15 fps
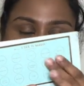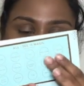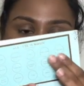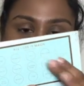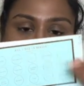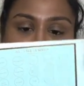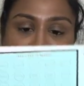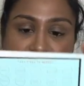and
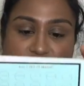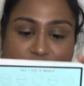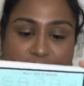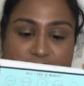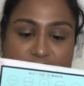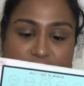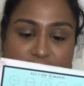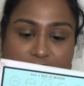numbers.
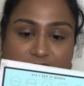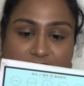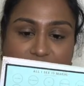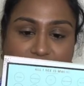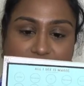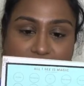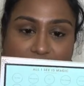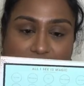This is a
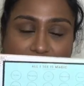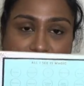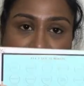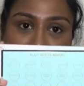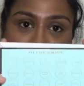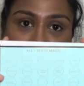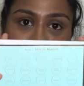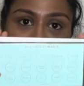very
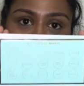thin,